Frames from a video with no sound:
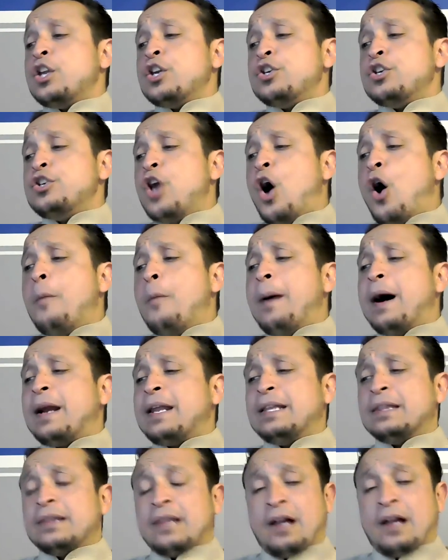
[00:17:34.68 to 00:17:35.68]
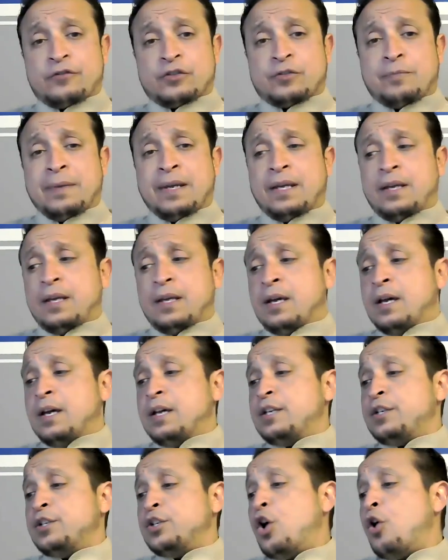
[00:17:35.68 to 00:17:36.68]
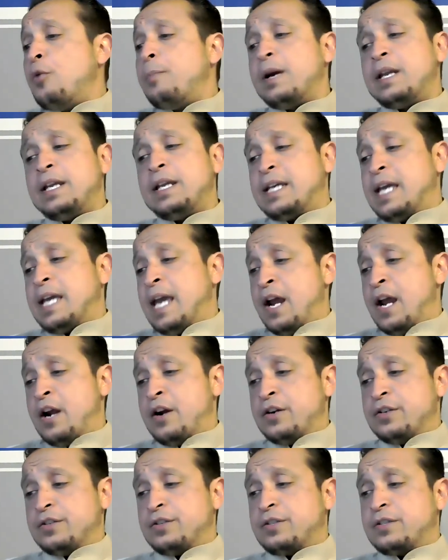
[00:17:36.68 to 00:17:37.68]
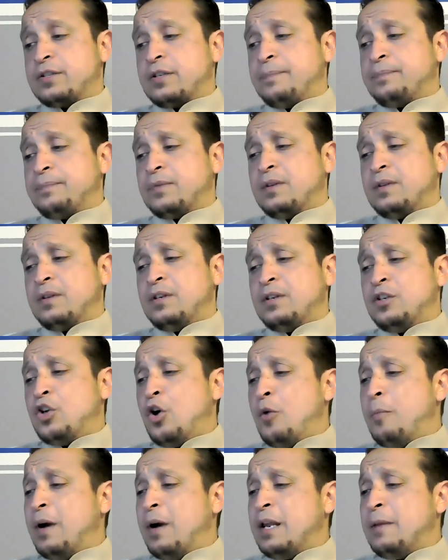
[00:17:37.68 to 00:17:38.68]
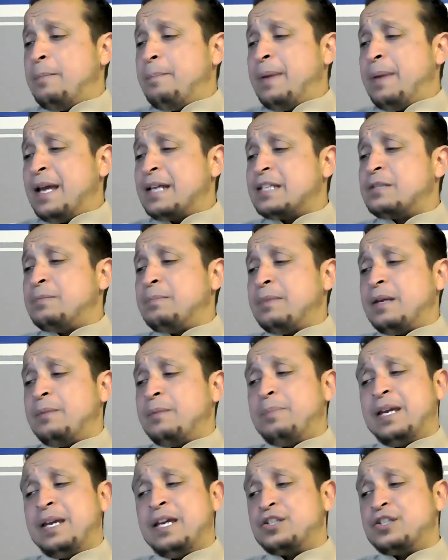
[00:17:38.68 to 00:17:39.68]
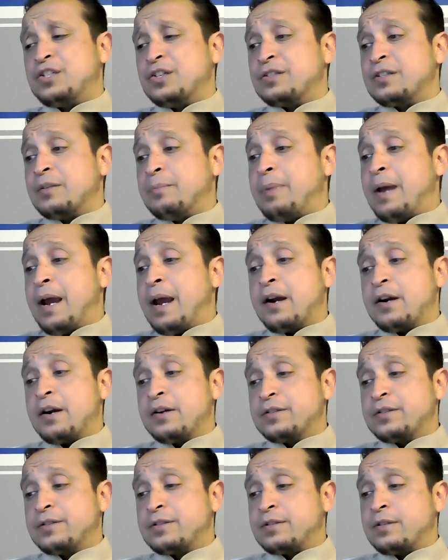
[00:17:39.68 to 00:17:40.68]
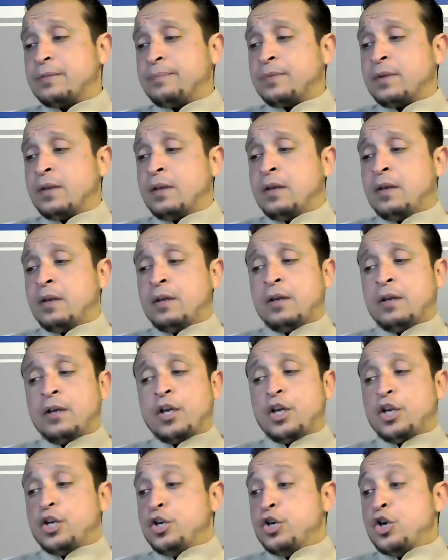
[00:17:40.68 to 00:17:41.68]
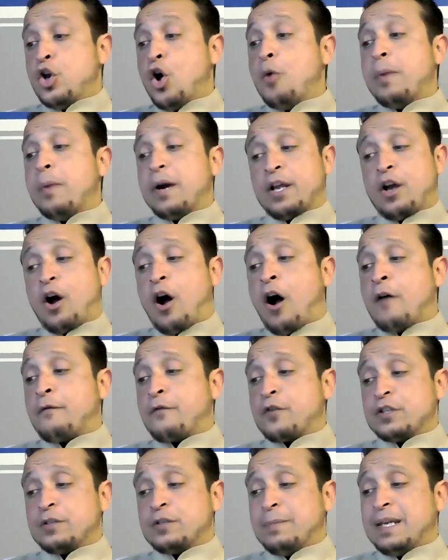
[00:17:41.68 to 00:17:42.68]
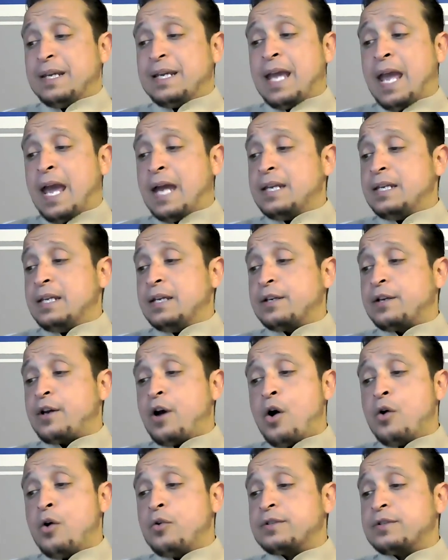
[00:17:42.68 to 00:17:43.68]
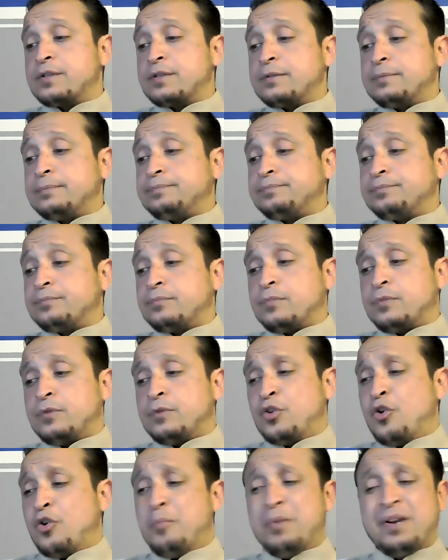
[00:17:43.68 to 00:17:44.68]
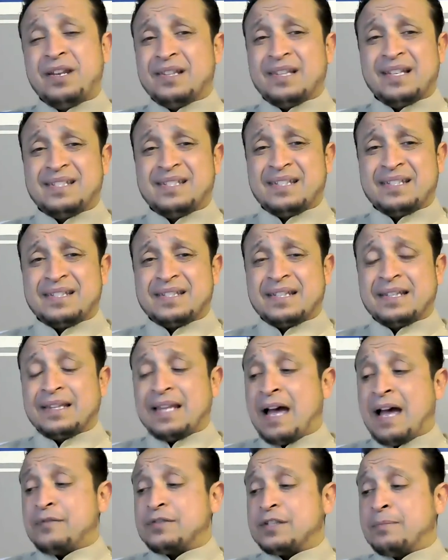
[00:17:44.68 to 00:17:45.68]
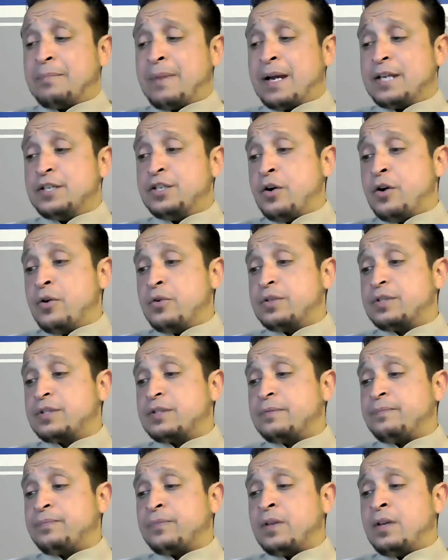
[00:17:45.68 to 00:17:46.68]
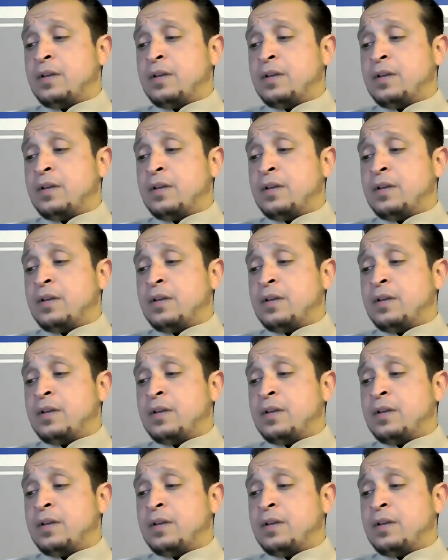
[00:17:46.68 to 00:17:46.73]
Nobody loves me. Nobody cares. Nobody picks me peaches and pears. Nobody offers me candy and cokes. Nobody listens and laughs at my jokes.